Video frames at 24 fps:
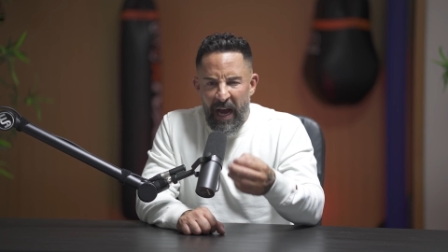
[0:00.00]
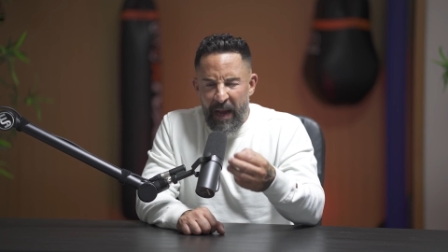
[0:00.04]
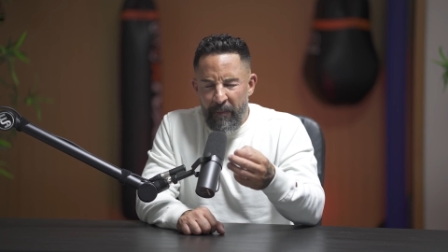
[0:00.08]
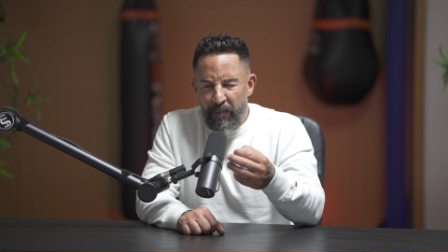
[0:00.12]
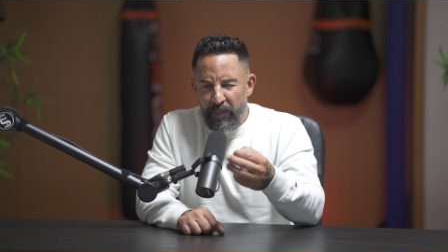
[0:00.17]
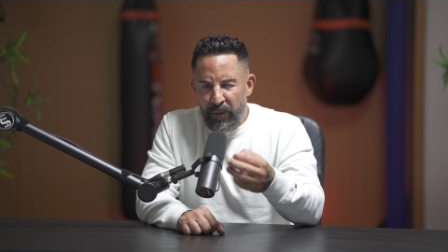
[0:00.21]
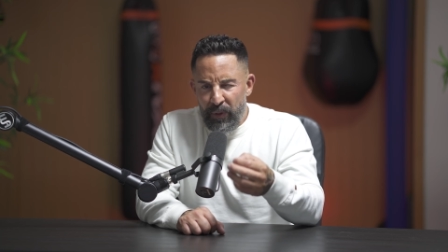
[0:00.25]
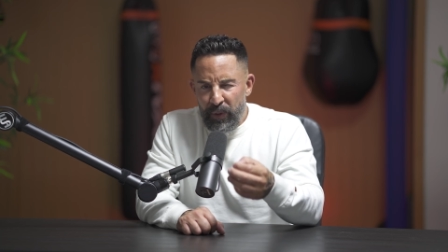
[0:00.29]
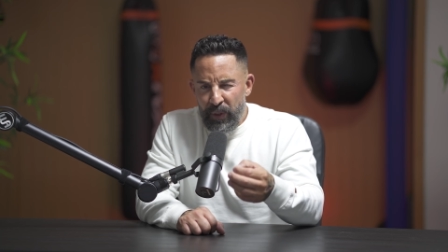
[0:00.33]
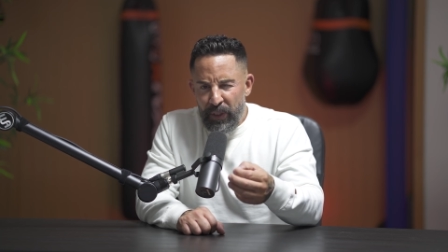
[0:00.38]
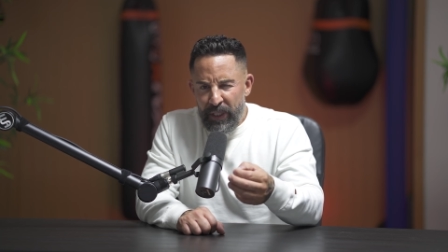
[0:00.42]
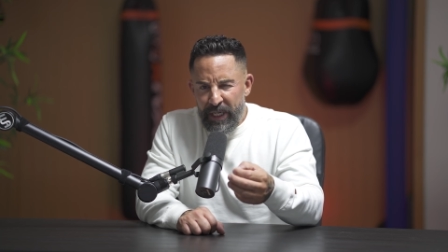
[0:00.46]
I
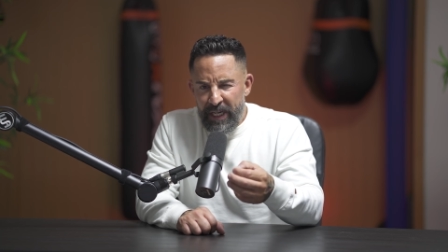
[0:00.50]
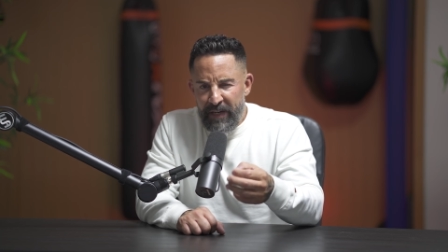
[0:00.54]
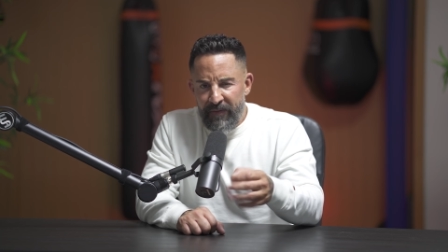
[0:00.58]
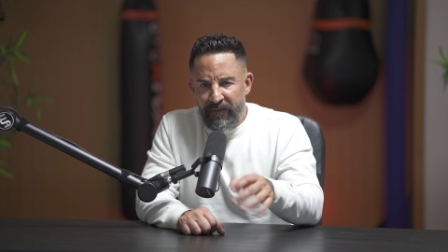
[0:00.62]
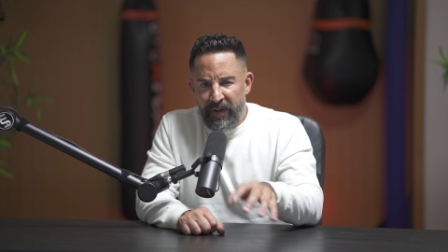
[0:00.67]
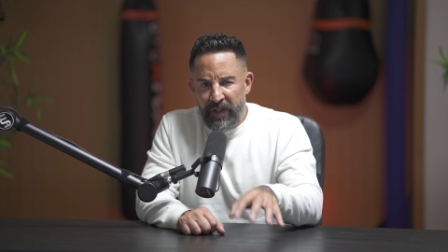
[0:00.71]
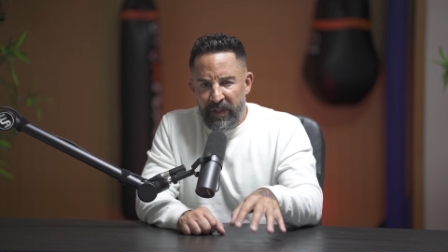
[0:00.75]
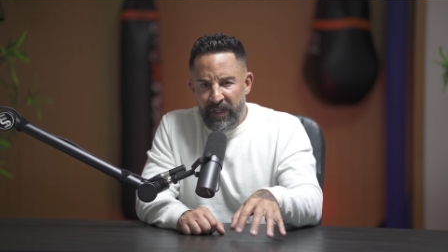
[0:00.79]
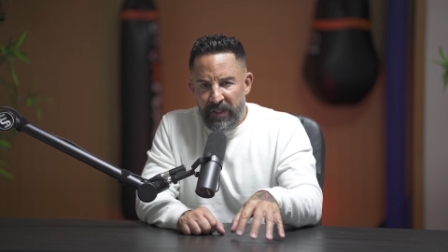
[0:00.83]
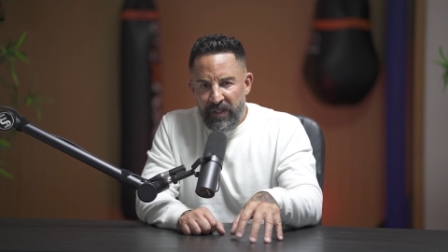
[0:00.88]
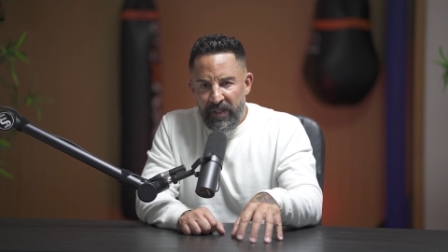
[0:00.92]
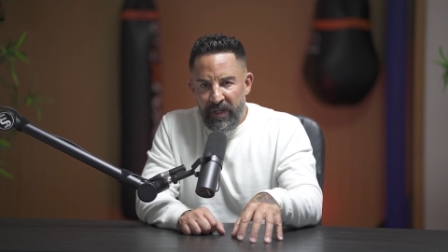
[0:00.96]
believed
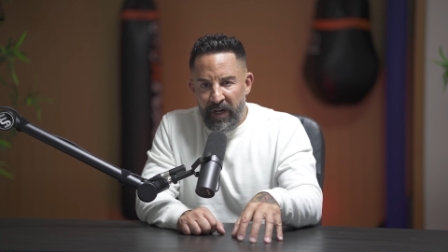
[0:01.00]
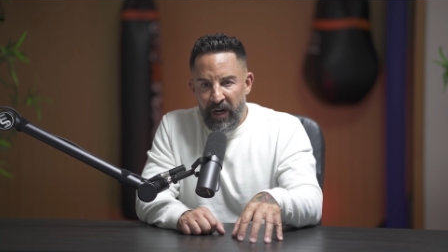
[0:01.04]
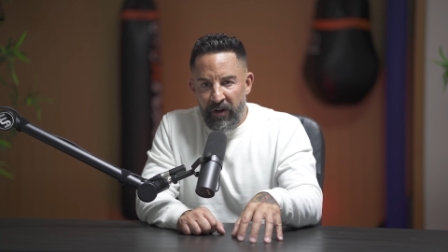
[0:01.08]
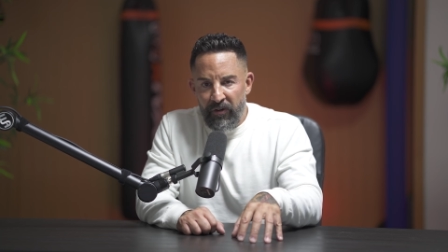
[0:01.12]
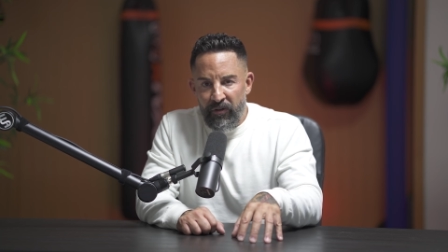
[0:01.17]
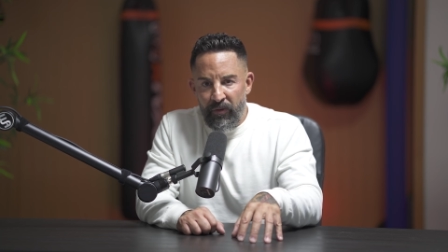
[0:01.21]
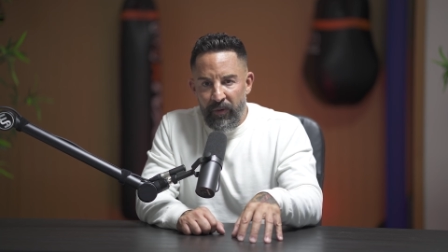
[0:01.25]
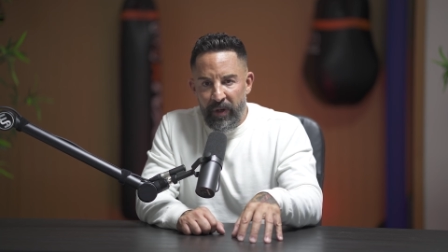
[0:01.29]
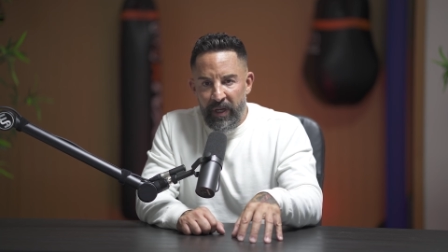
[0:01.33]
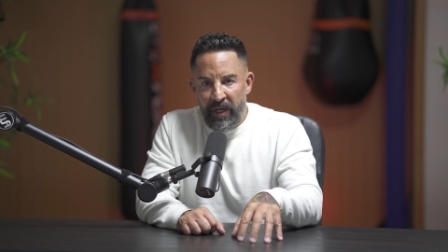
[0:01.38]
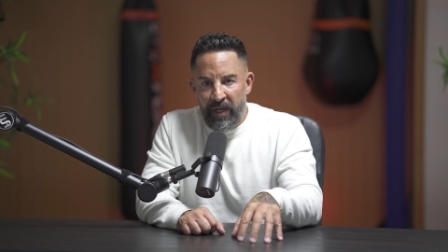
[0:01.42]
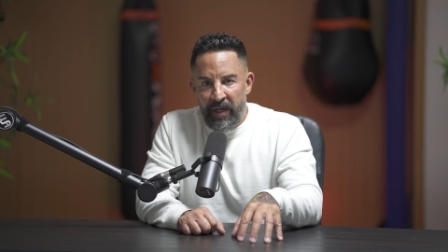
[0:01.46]
in this
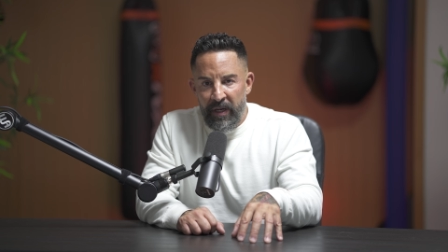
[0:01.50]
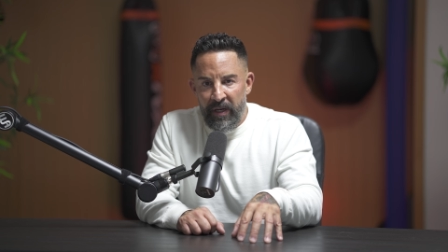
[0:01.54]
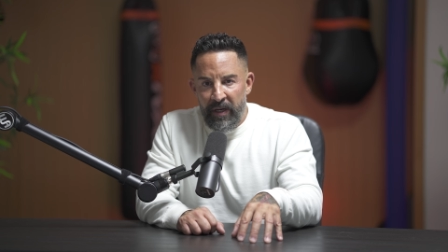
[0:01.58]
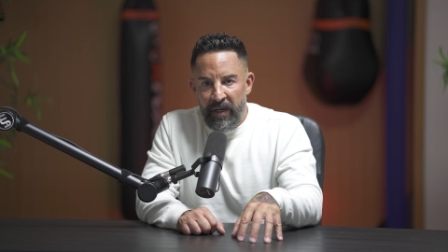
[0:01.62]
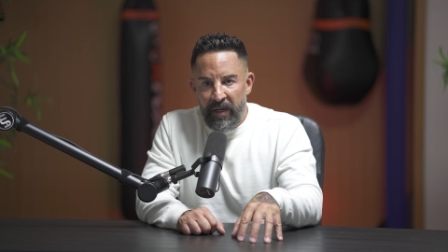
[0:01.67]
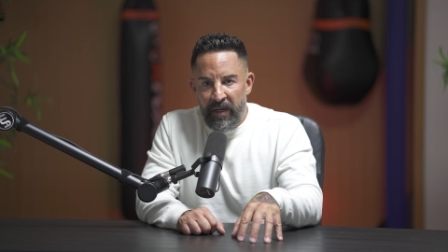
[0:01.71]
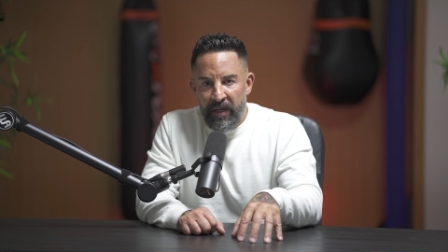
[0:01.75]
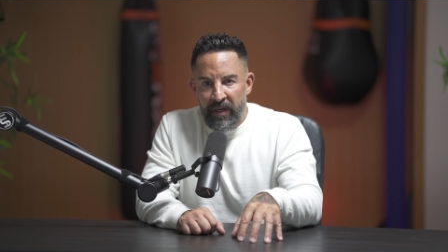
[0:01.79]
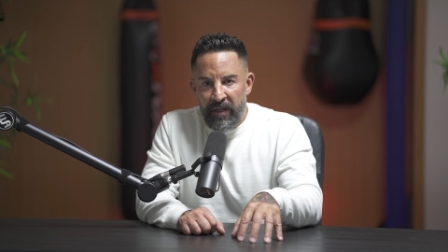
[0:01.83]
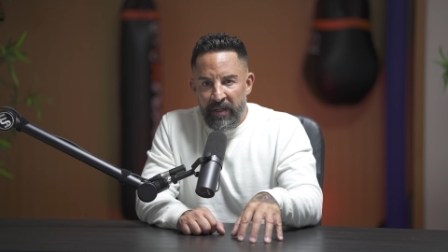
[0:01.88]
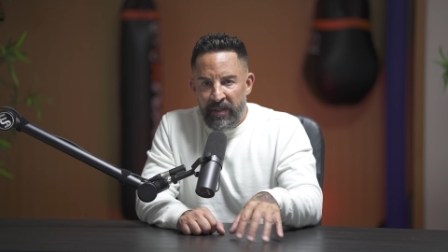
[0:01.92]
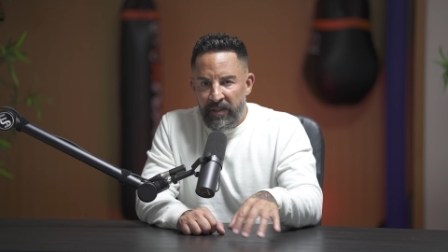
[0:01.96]
country.
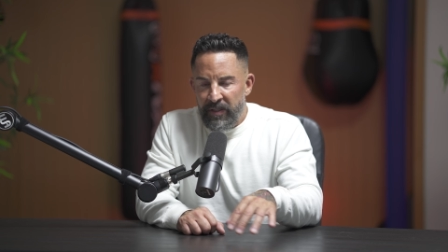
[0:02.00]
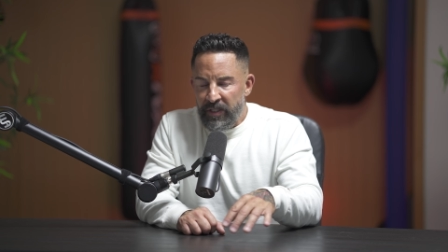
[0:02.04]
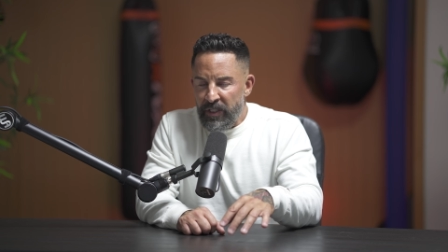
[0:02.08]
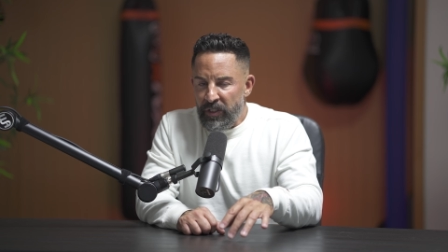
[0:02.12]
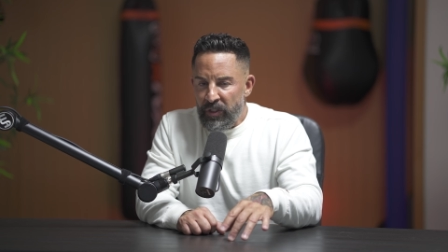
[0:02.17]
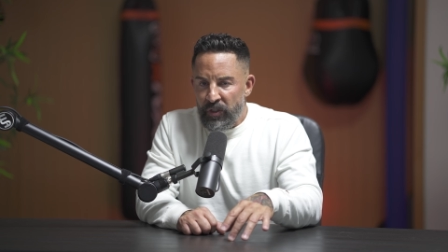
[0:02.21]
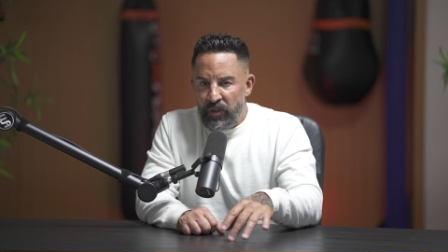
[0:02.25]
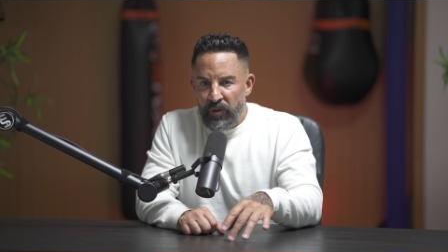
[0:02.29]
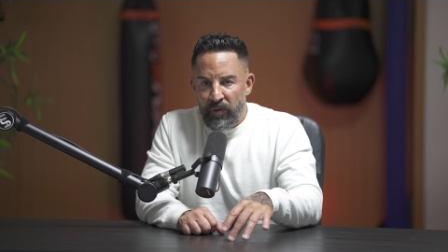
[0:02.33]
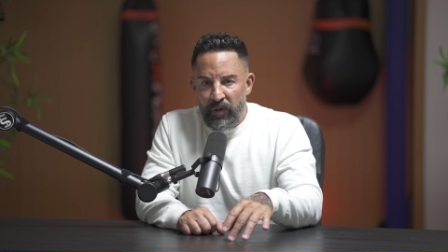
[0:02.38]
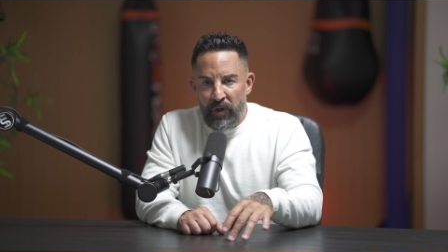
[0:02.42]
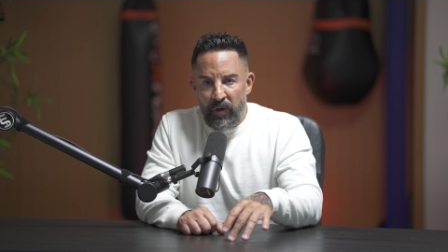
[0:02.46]

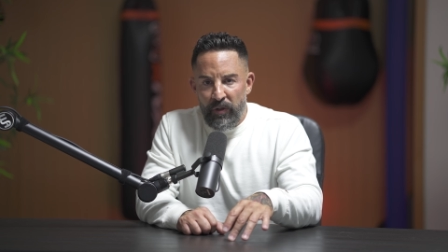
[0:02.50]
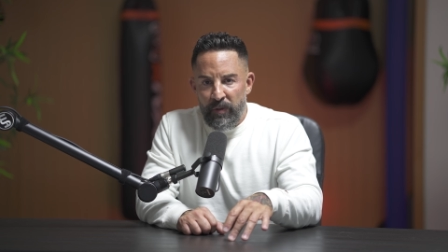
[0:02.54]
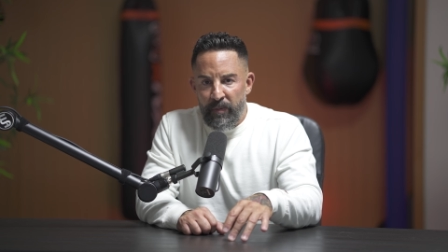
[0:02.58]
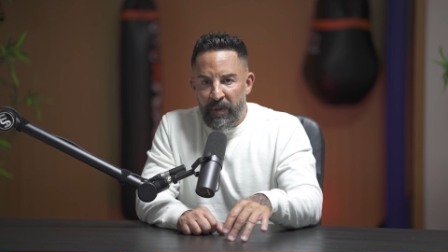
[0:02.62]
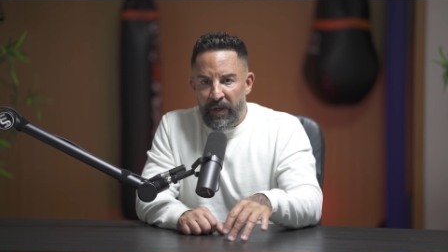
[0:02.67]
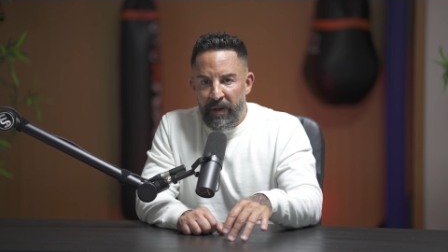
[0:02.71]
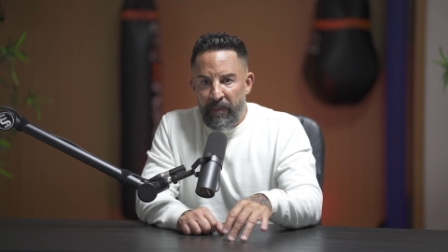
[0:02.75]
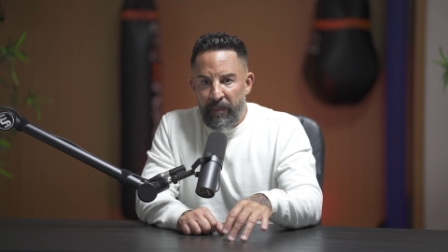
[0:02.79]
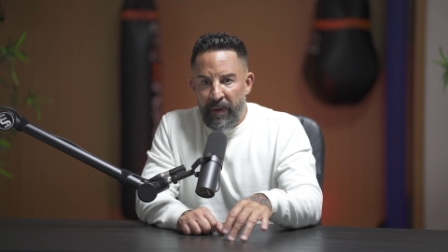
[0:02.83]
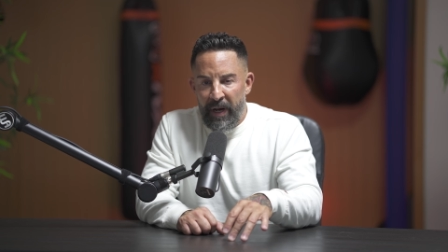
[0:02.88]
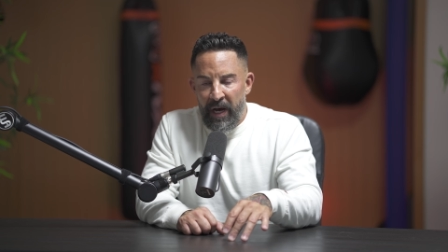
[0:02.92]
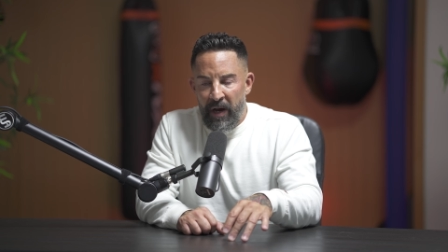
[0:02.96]
Since Trudeau's
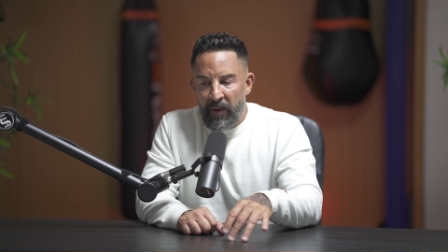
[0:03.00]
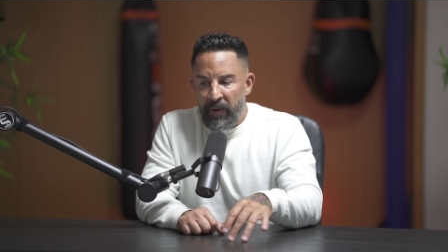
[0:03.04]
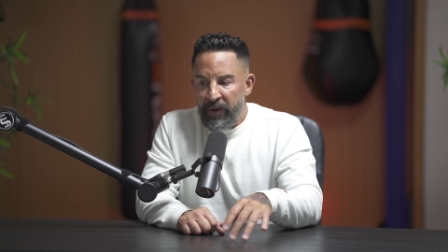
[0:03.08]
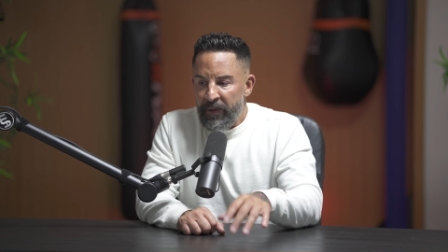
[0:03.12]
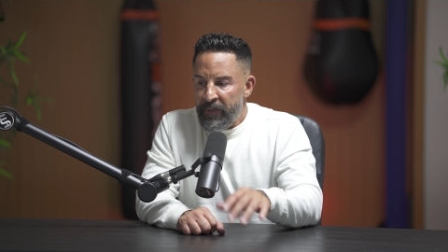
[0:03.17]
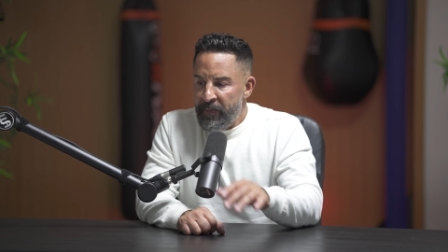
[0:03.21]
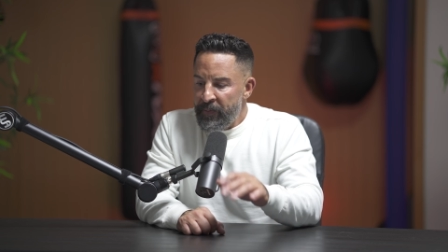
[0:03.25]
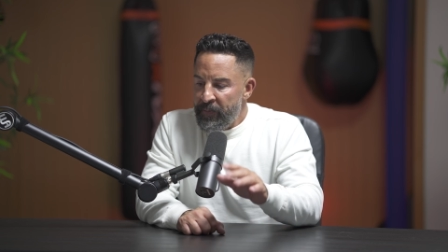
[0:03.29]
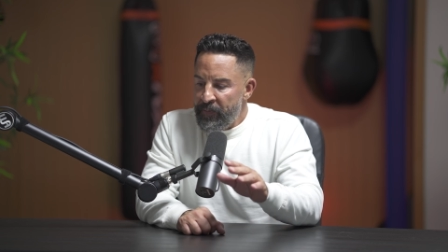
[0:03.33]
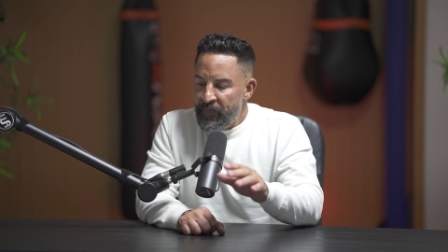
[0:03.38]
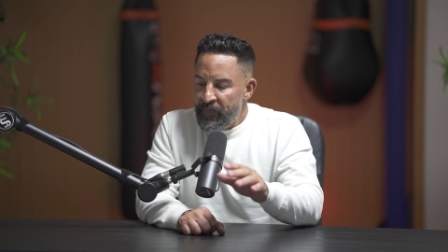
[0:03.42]
been in power,